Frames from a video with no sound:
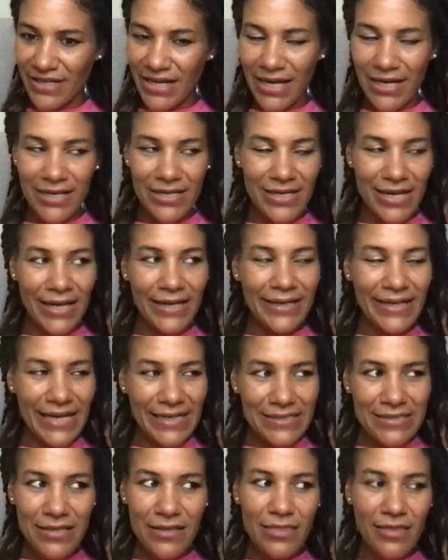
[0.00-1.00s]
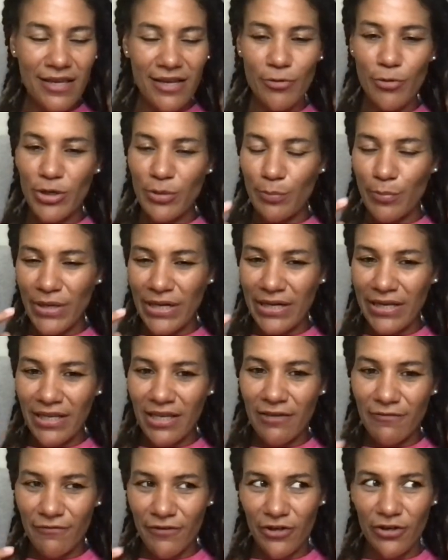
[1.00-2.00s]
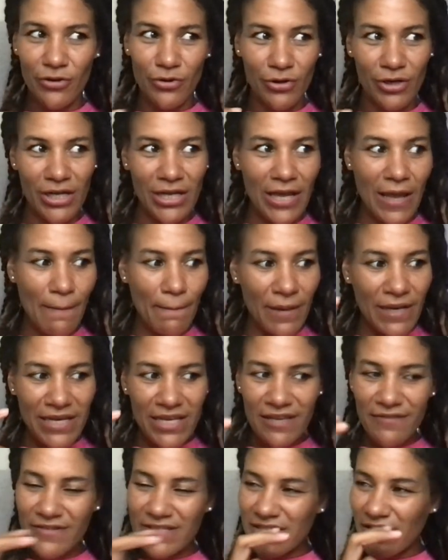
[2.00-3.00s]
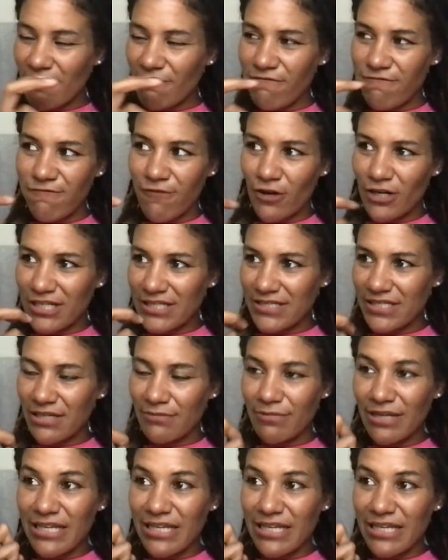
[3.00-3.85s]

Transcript: And and that's the thing with belief, you know. Believe is a funny thing.